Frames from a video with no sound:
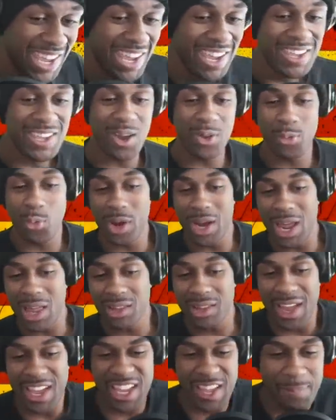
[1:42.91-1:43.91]
Yo, what I
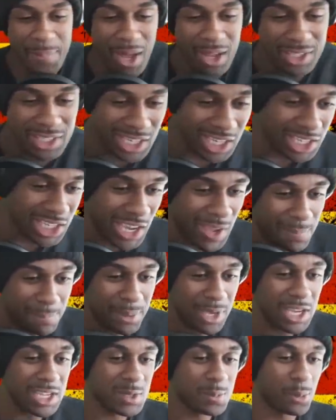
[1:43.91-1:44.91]
like about TJ
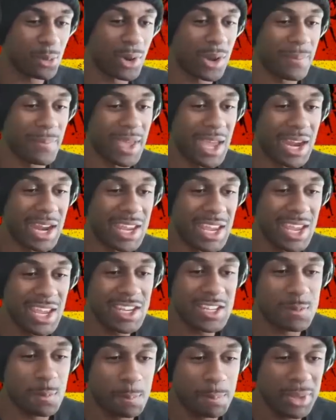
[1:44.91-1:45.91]
Beast Boy, man,
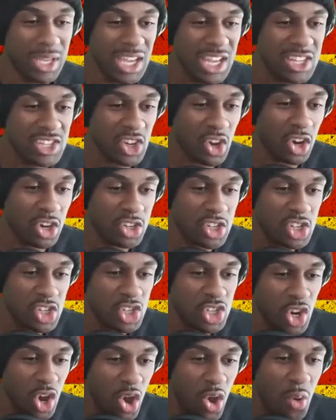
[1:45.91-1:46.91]
his beats are
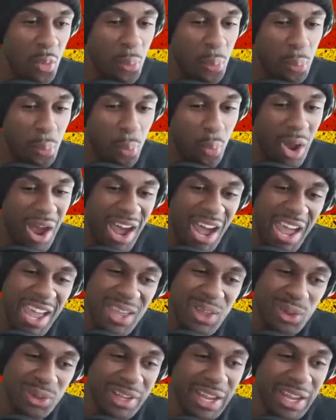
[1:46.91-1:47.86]
so wild.